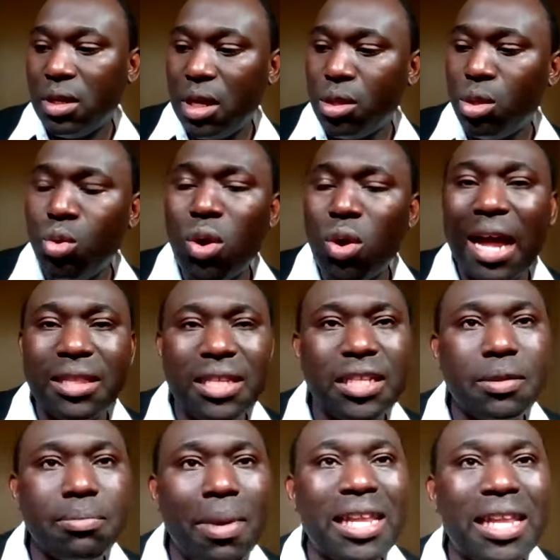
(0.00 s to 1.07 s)
Let's look at
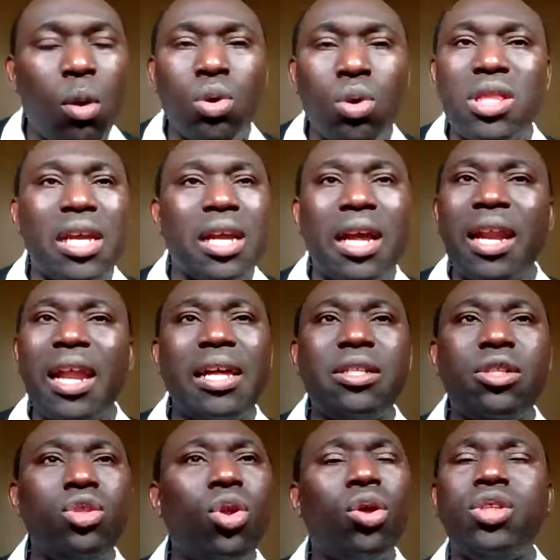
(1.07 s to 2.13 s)
this man that was
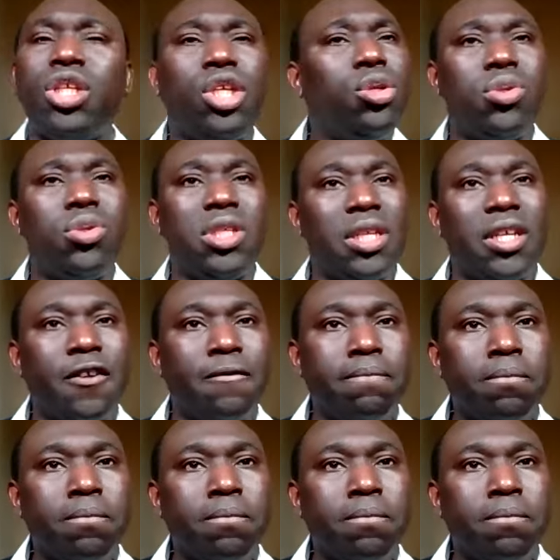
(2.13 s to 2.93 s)
declared not guilty.